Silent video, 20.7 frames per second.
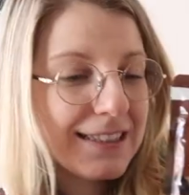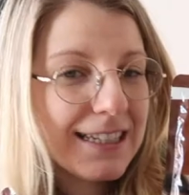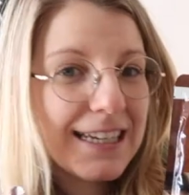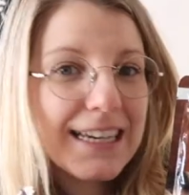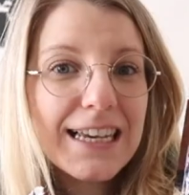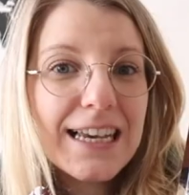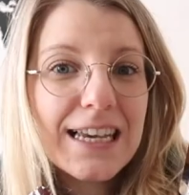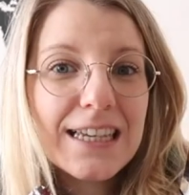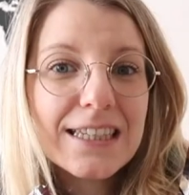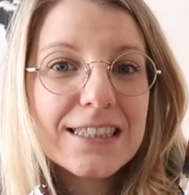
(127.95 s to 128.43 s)

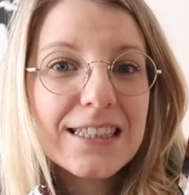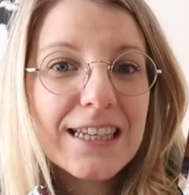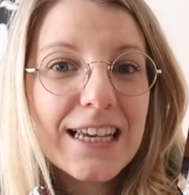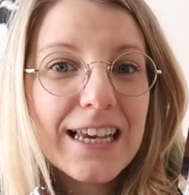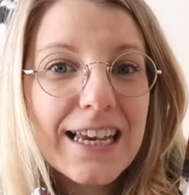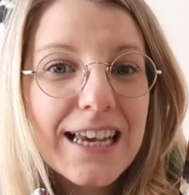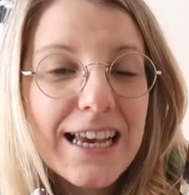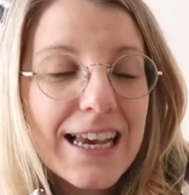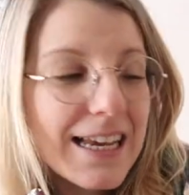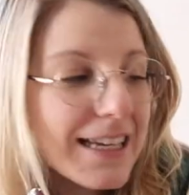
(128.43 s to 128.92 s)
This
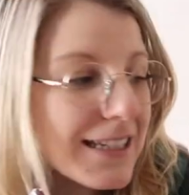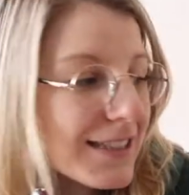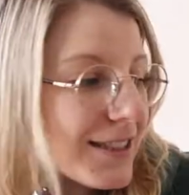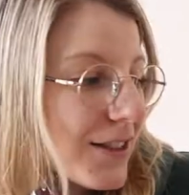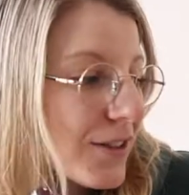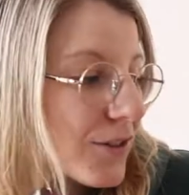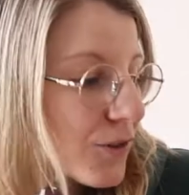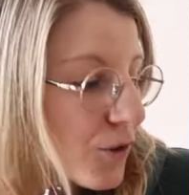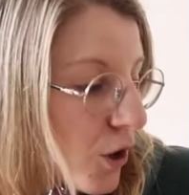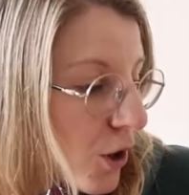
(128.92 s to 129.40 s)

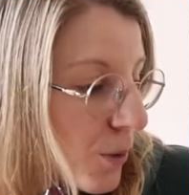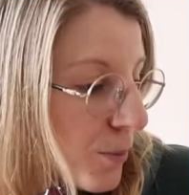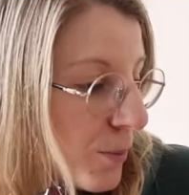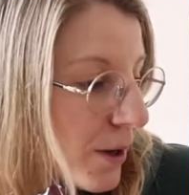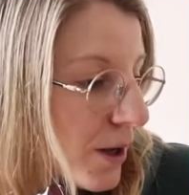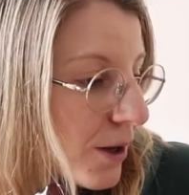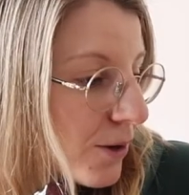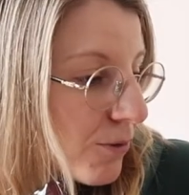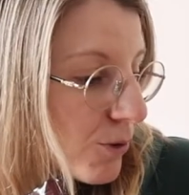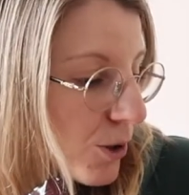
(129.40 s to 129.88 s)
is
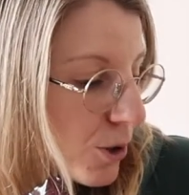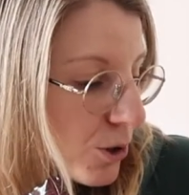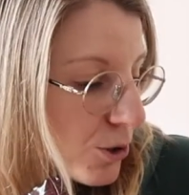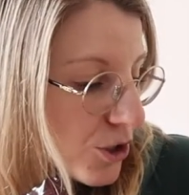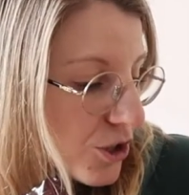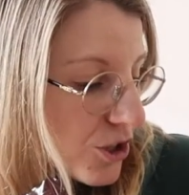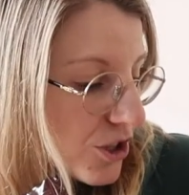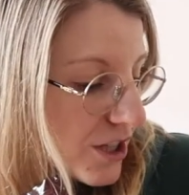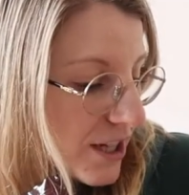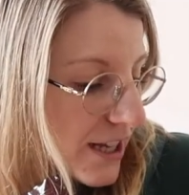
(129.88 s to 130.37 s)
normal
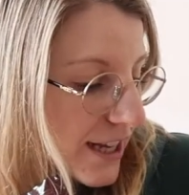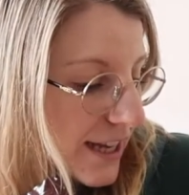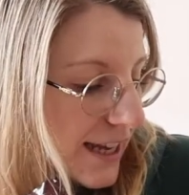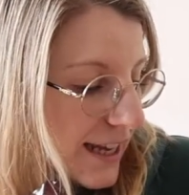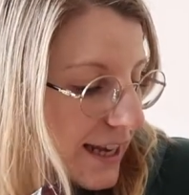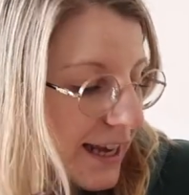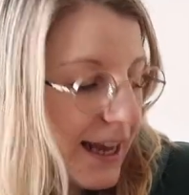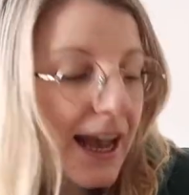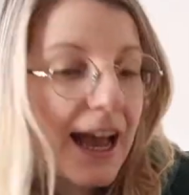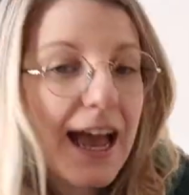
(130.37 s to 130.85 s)

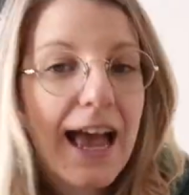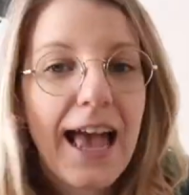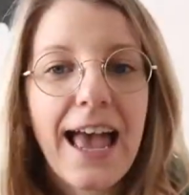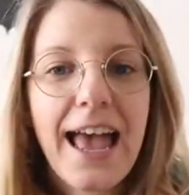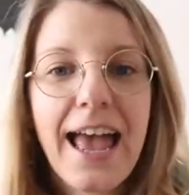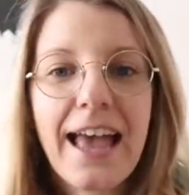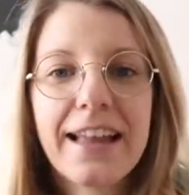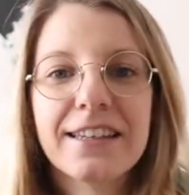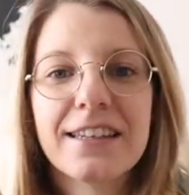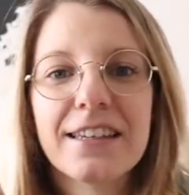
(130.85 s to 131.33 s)
rösti
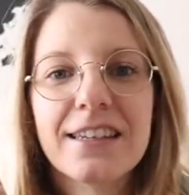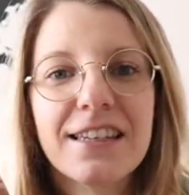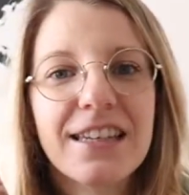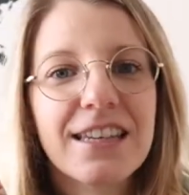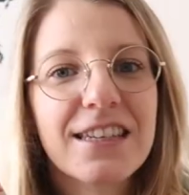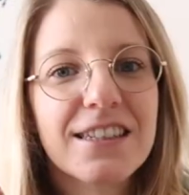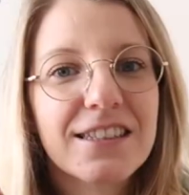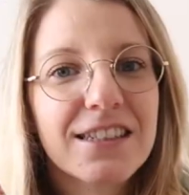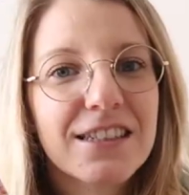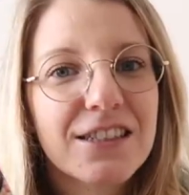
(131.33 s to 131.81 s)
and
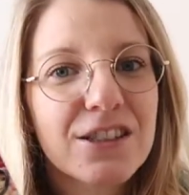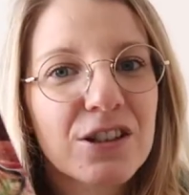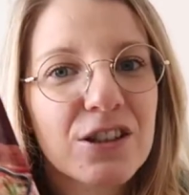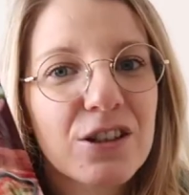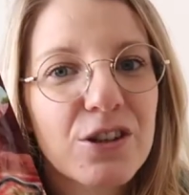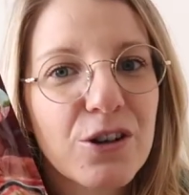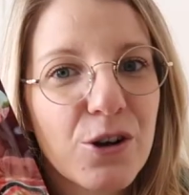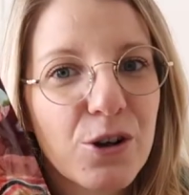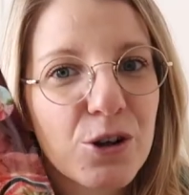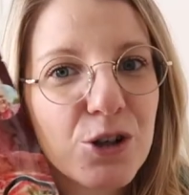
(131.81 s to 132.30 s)
this
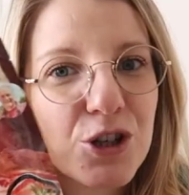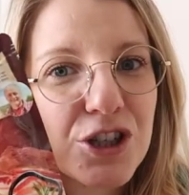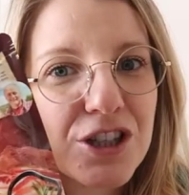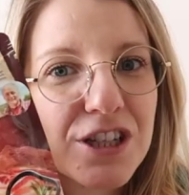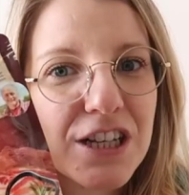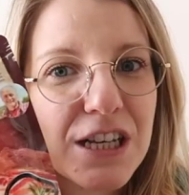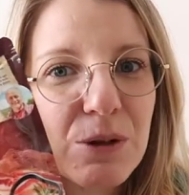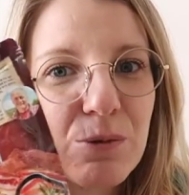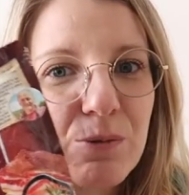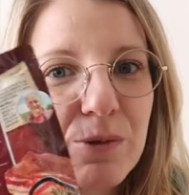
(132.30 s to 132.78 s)
is
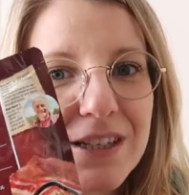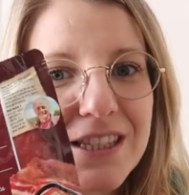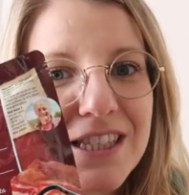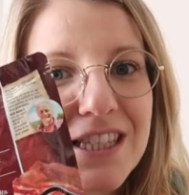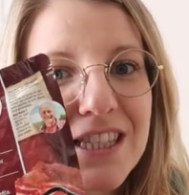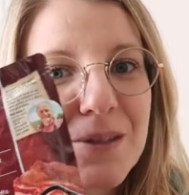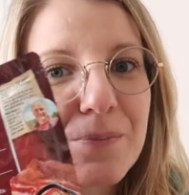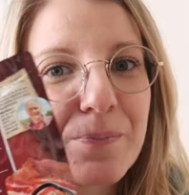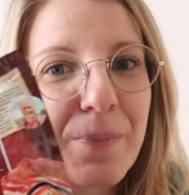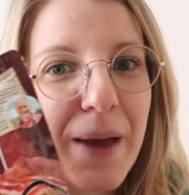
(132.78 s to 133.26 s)
rösti with
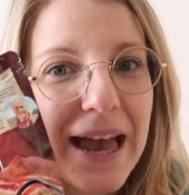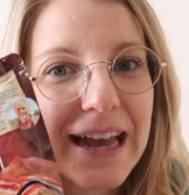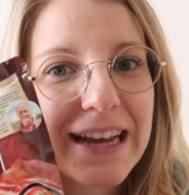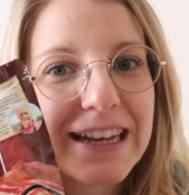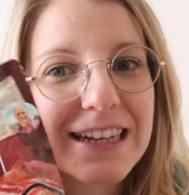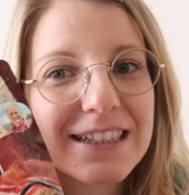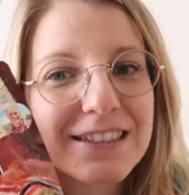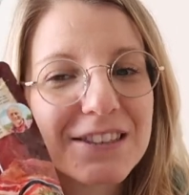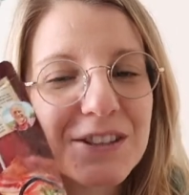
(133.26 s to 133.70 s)
speck.